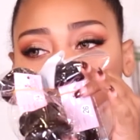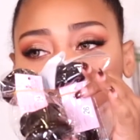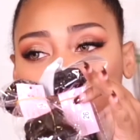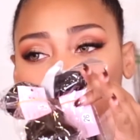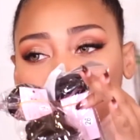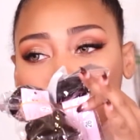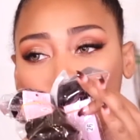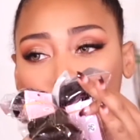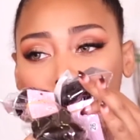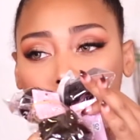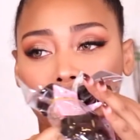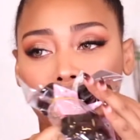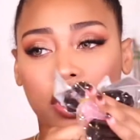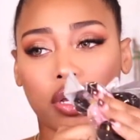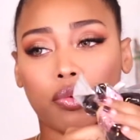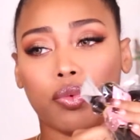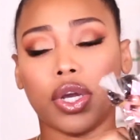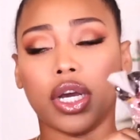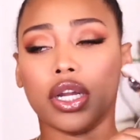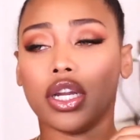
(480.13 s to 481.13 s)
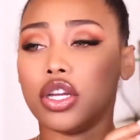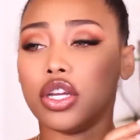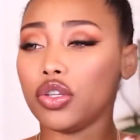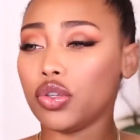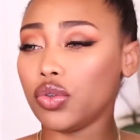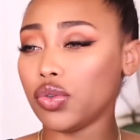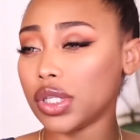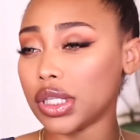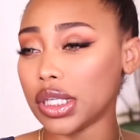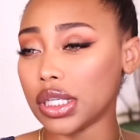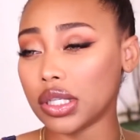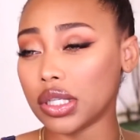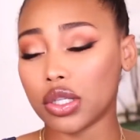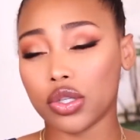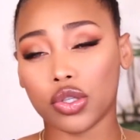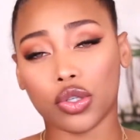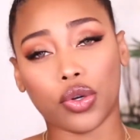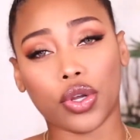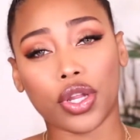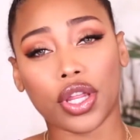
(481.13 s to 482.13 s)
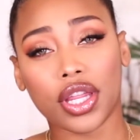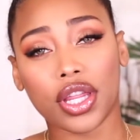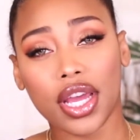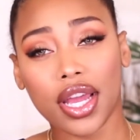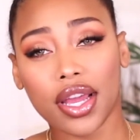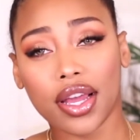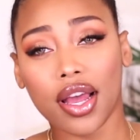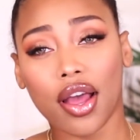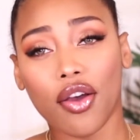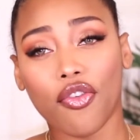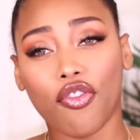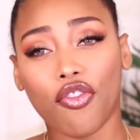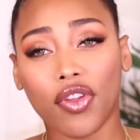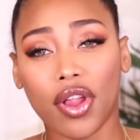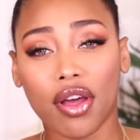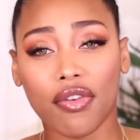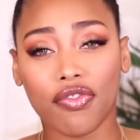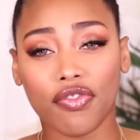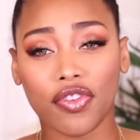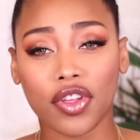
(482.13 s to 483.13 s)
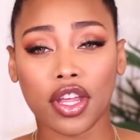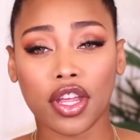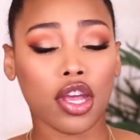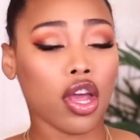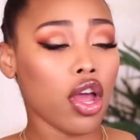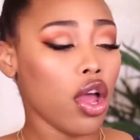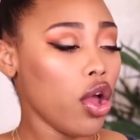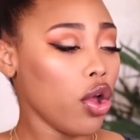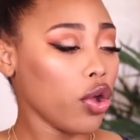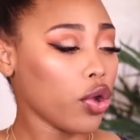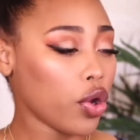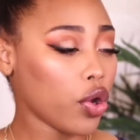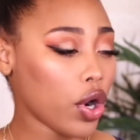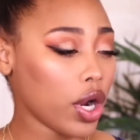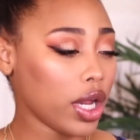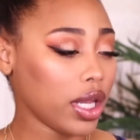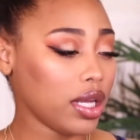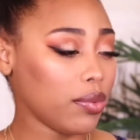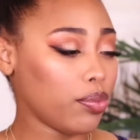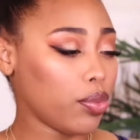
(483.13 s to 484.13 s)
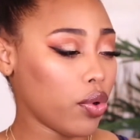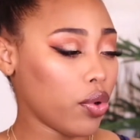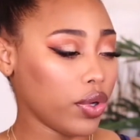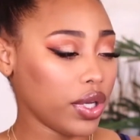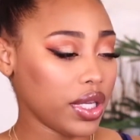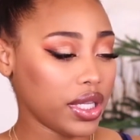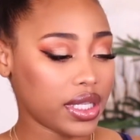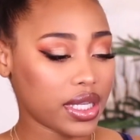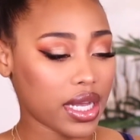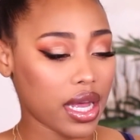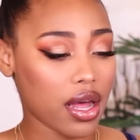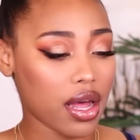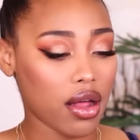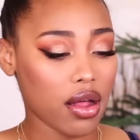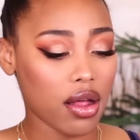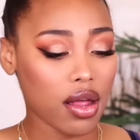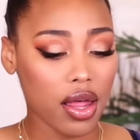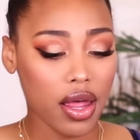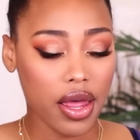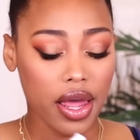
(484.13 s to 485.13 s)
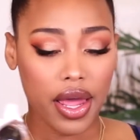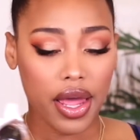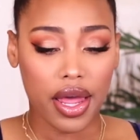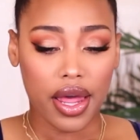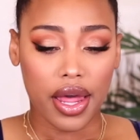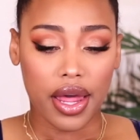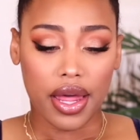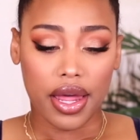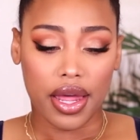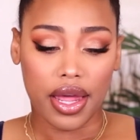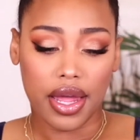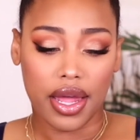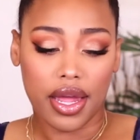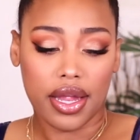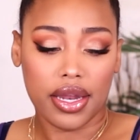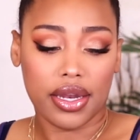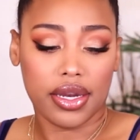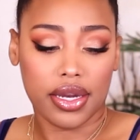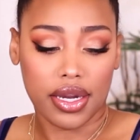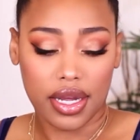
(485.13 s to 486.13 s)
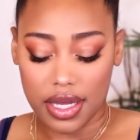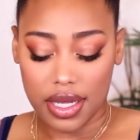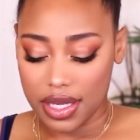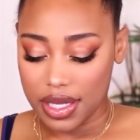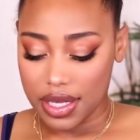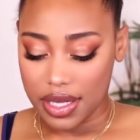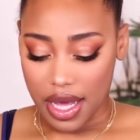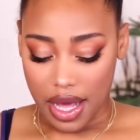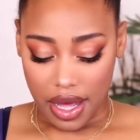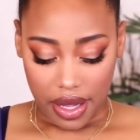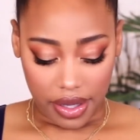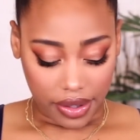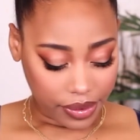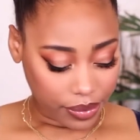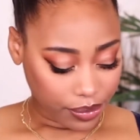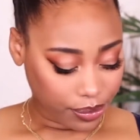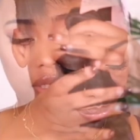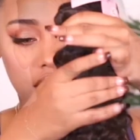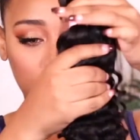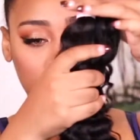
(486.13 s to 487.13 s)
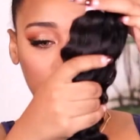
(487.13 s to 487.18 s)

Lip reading: bundle, and we're gonna use this to do a thick, fluffy, curly ponytail. And yeah, this is